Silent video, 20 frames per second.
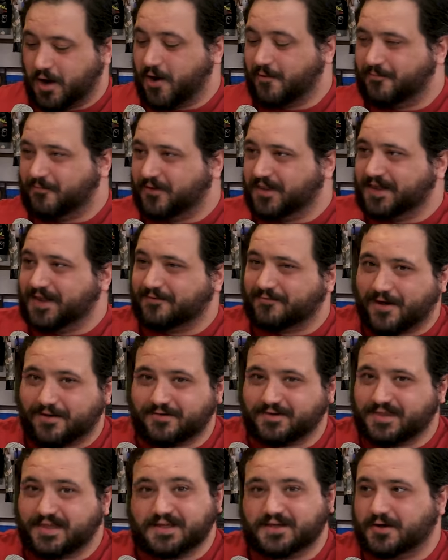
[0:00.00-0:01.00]
hopefully, if
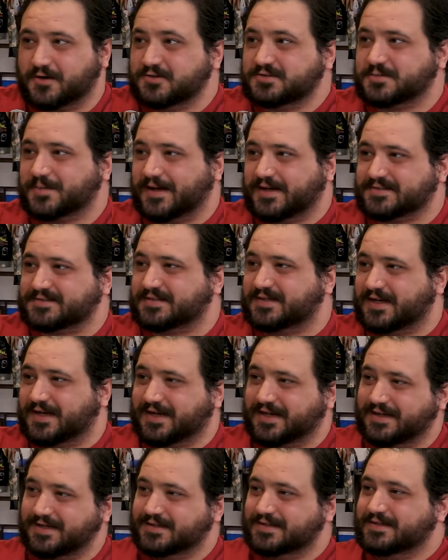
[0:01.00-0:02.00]
everything goes well
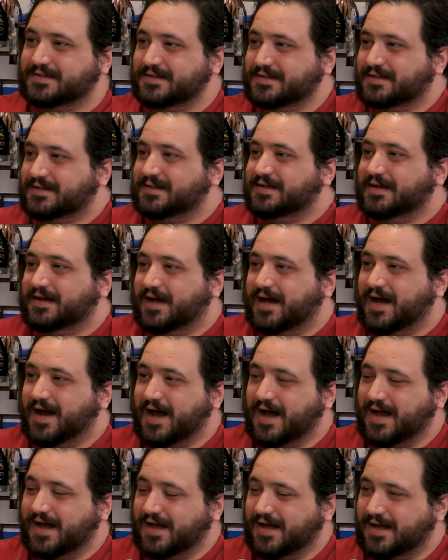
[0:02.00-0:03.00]
tonight,
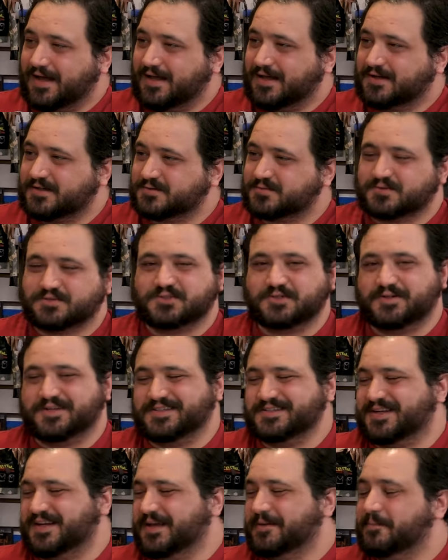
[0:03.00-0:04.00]
because uh, we're
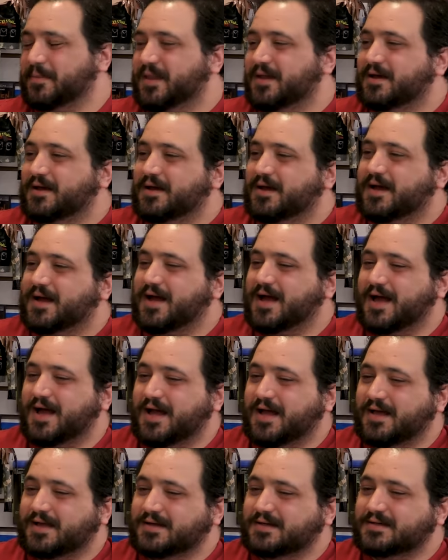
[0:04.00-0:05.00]
shooting tonight.
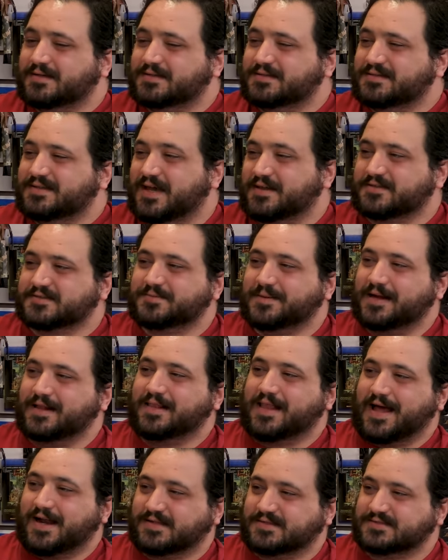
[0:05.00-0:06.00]
Uh, yeah, there's been a
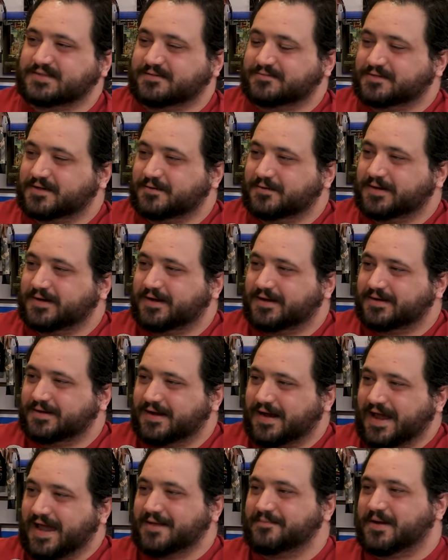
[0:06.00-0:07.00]
lot of stuff going on.
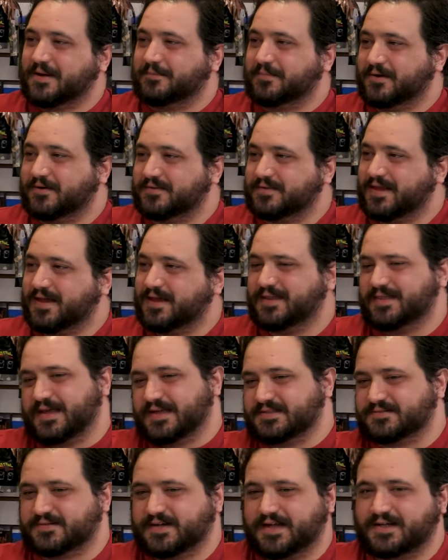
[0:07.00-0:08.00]
I had my birthday.
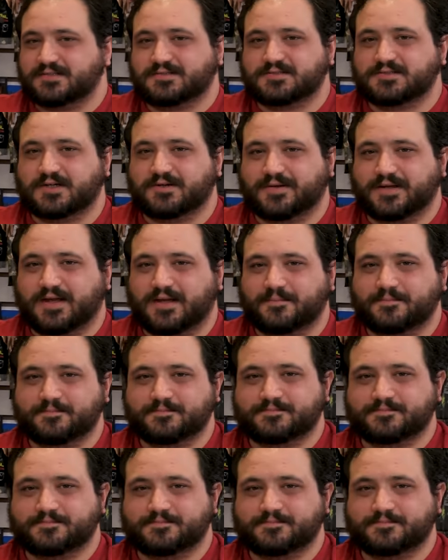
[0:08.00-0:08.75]
Thanks for not showing up,